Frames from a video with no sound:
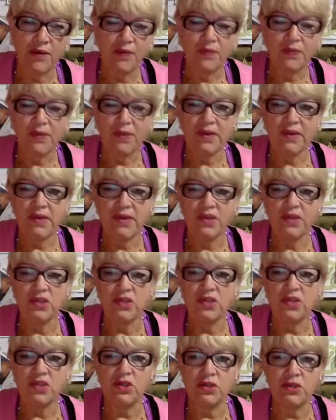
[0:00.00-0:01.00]
And that is a
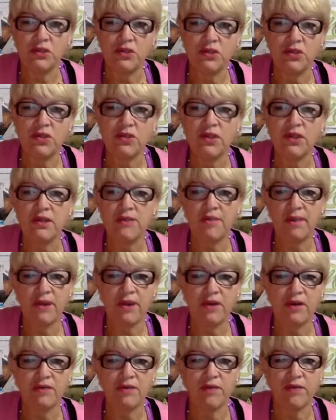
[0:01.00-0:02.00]
hugely
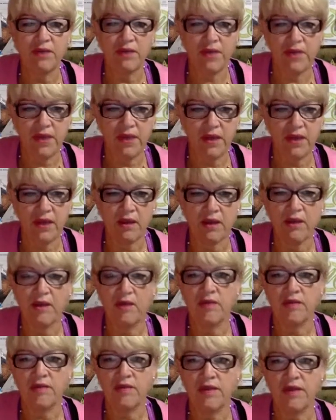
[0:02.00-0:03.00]
powerful thing
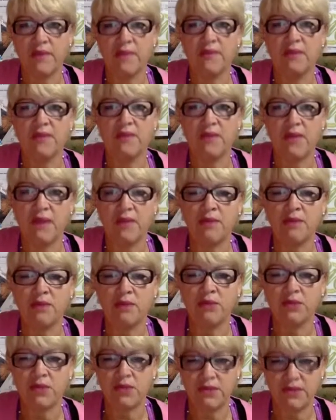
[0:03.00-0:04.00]
for them to be
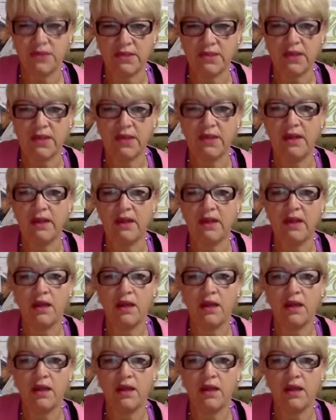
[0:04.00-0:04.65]
able to say